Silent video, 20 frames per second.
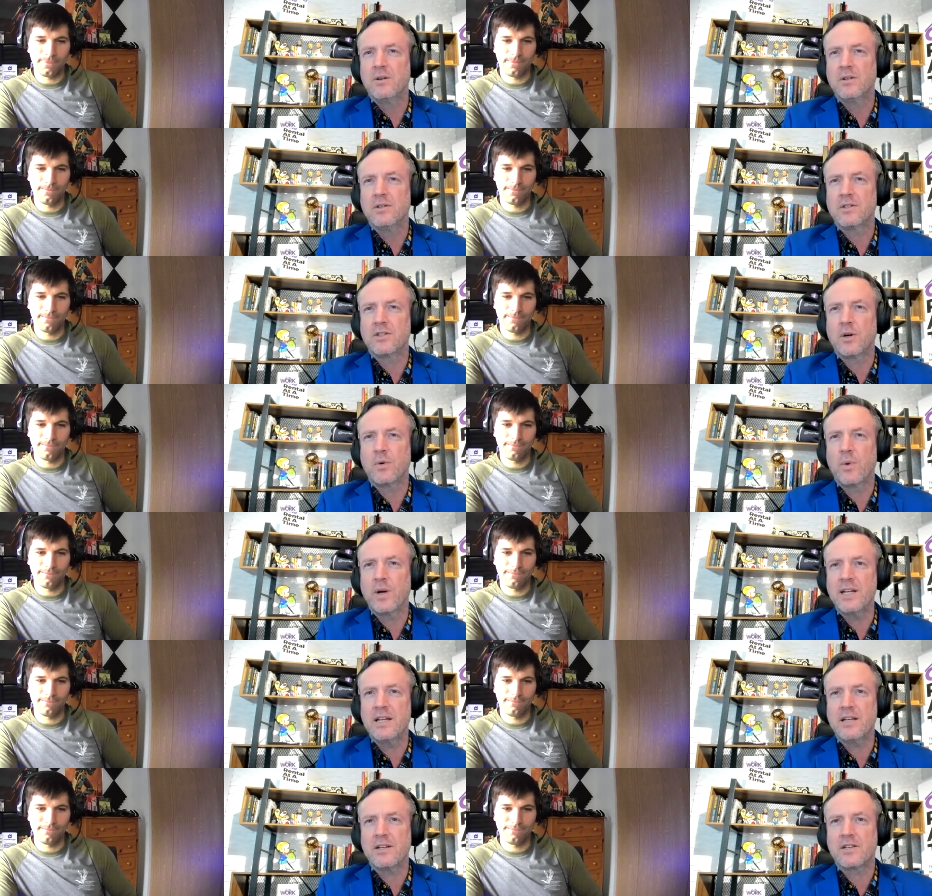Speaker 1: So
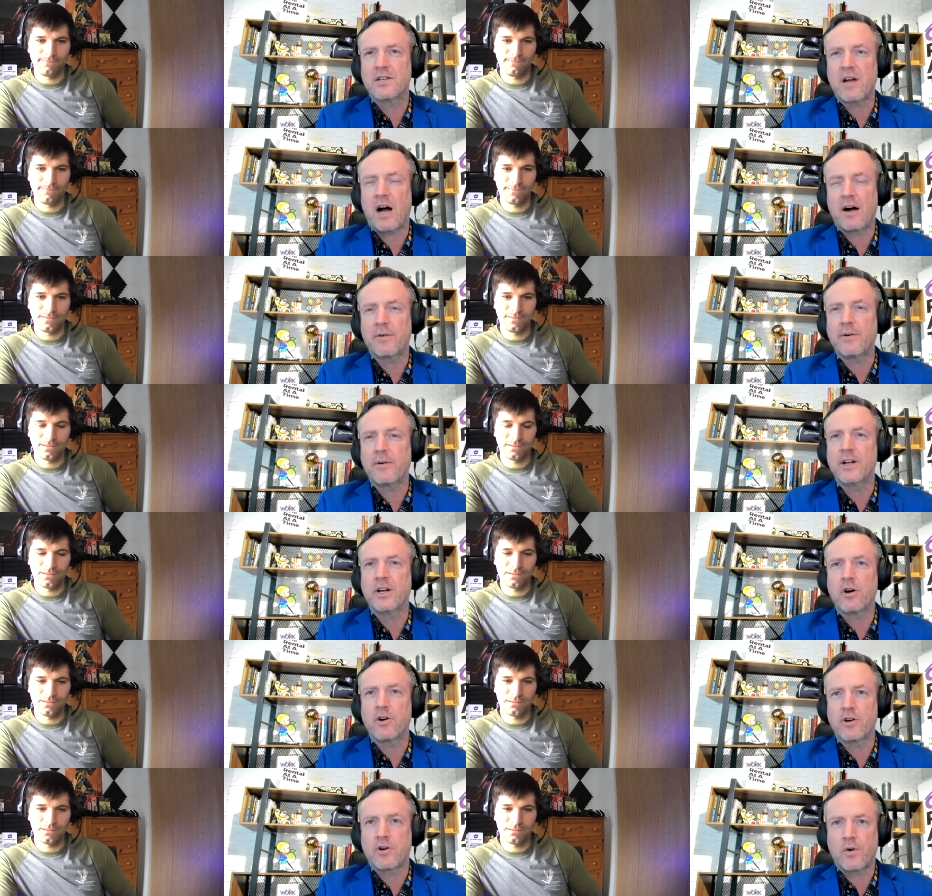when this? I'm going
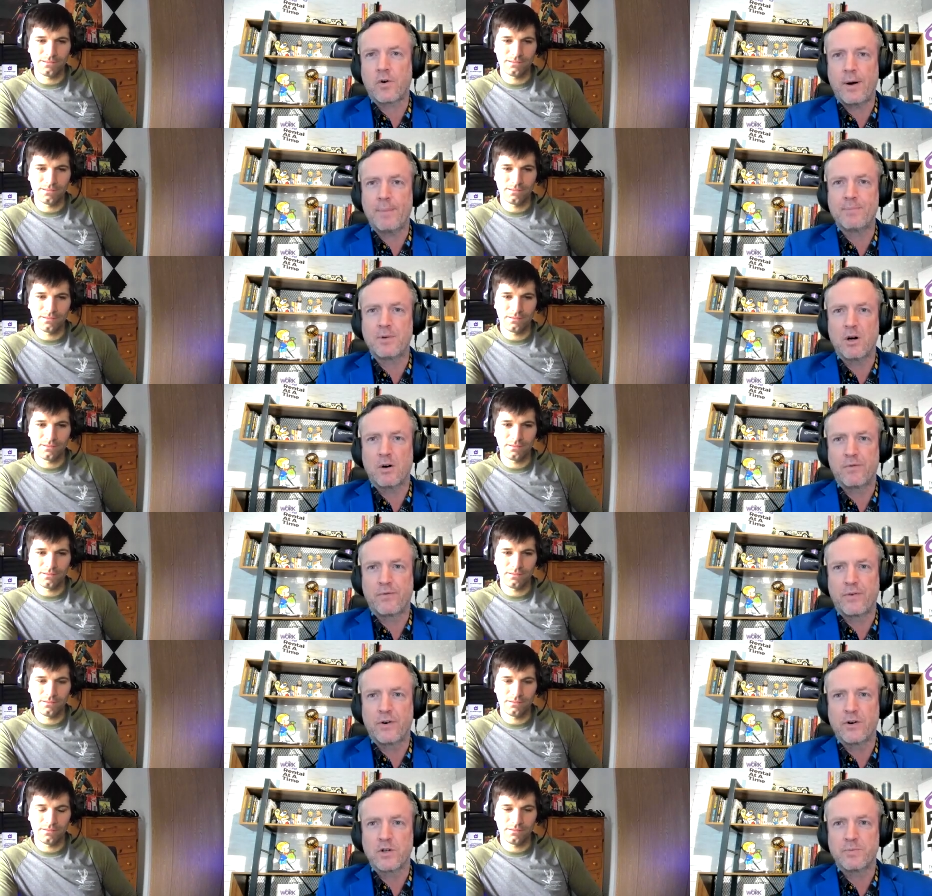to go to crypto
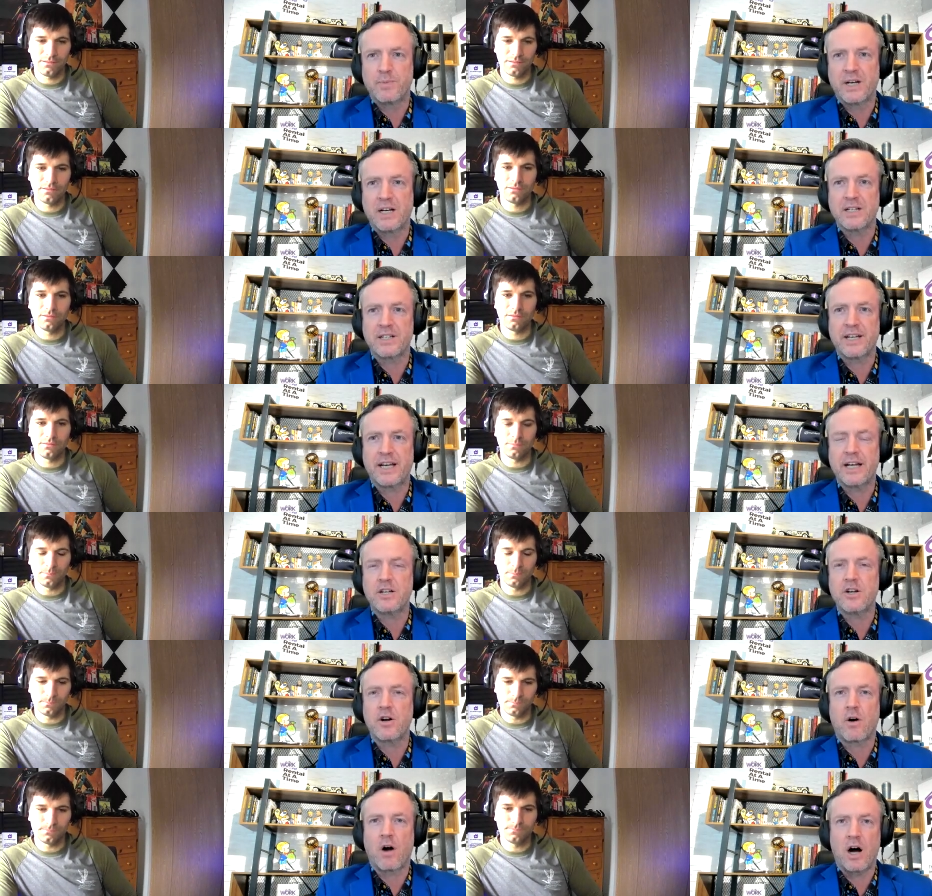first because
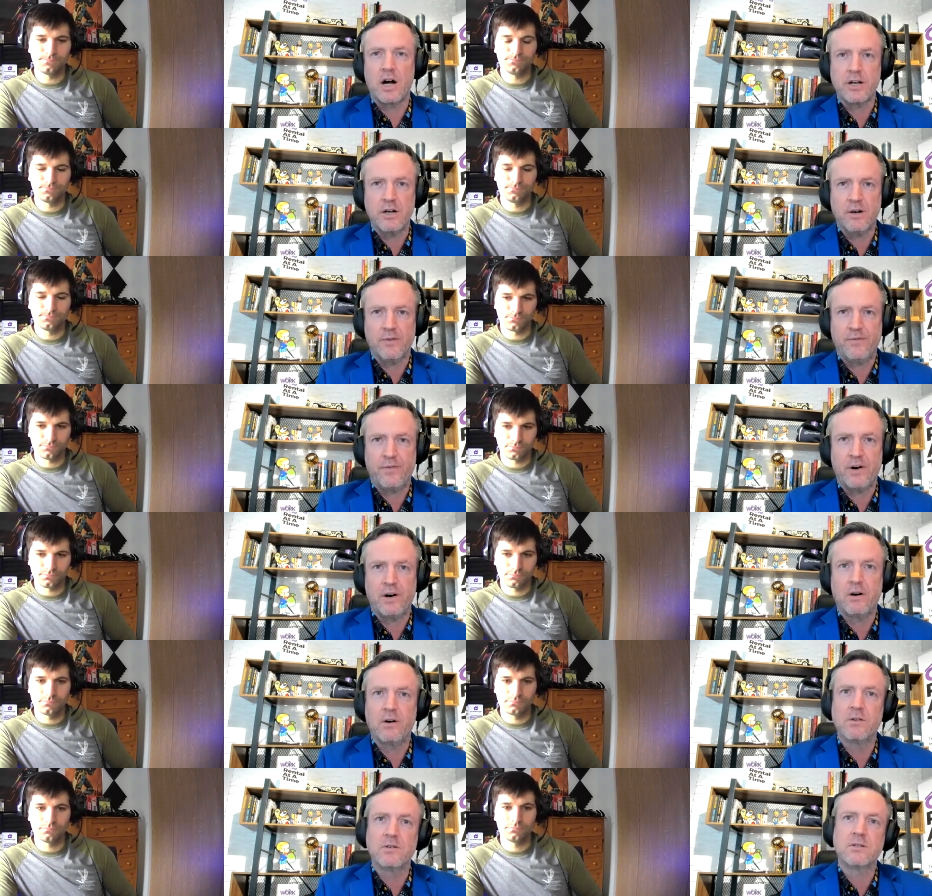again, you're on your
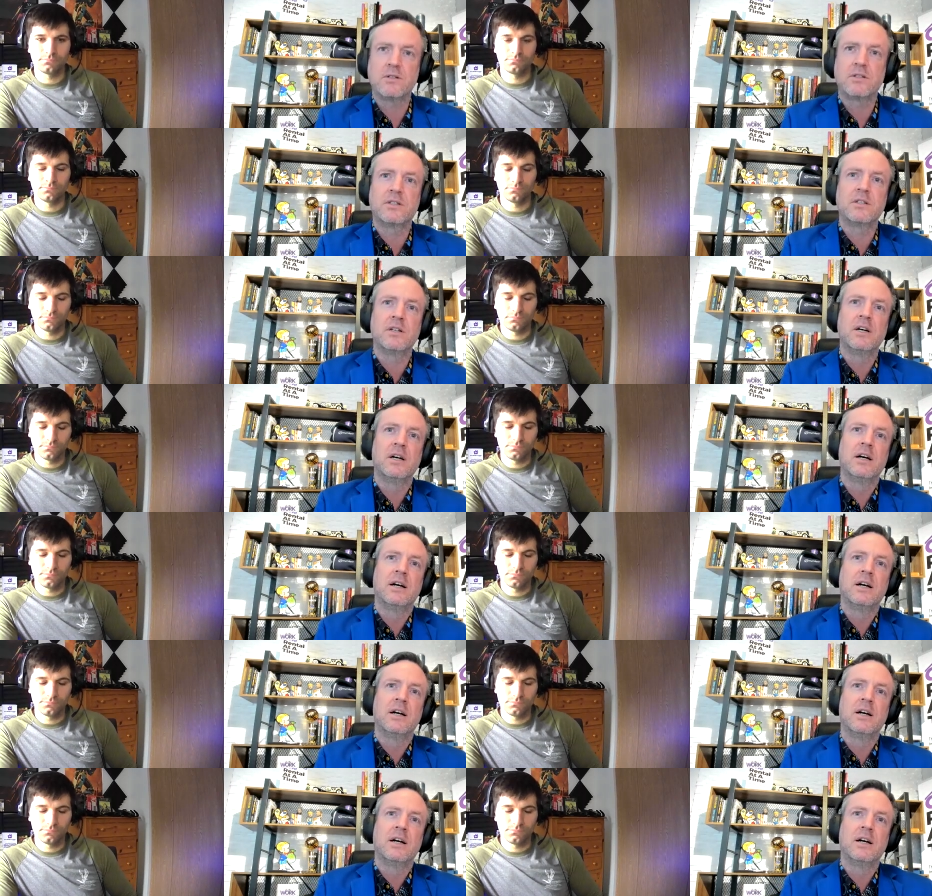phones.